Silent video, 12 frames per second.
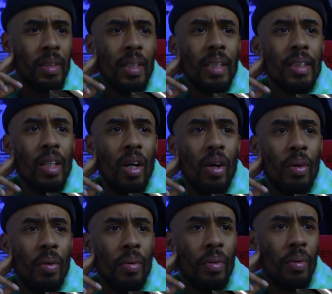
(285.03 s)
Let's
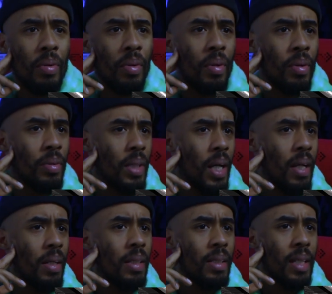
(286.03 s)
go.
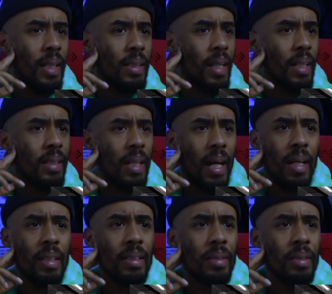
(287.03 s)
Dot, dot, dot, dot.